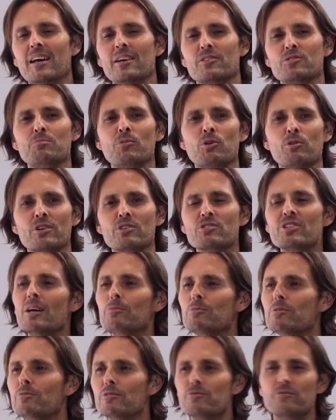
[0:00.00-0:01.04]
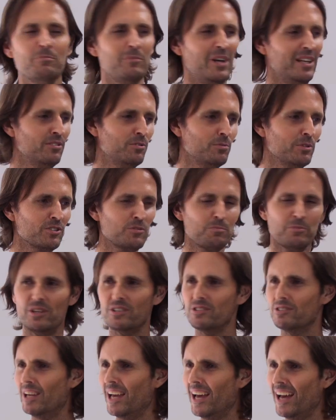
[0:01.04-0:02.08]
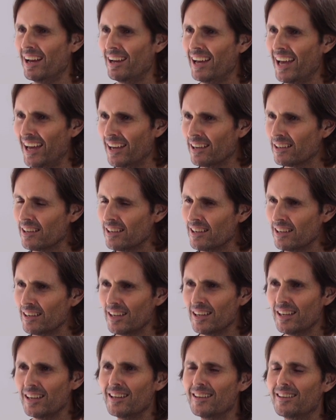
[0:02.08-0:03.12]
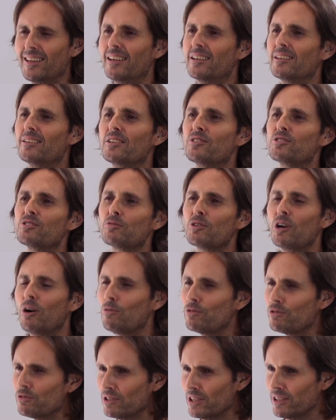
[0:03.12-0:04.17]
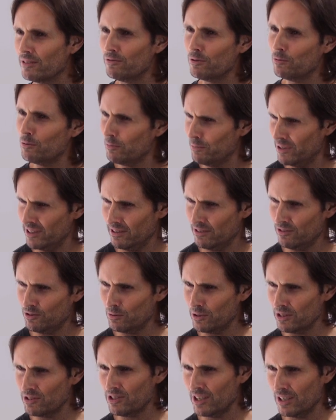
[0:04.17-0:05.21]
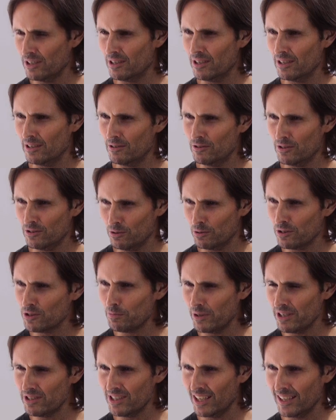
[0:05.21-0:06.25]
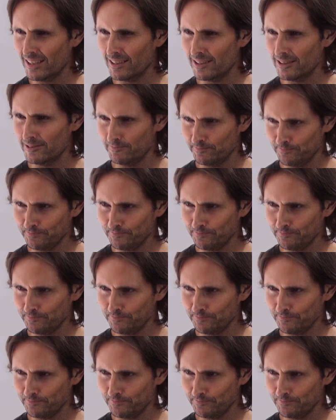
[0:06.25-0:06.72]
it's more acceptable for men to express anger than it is culturally for women to express anger.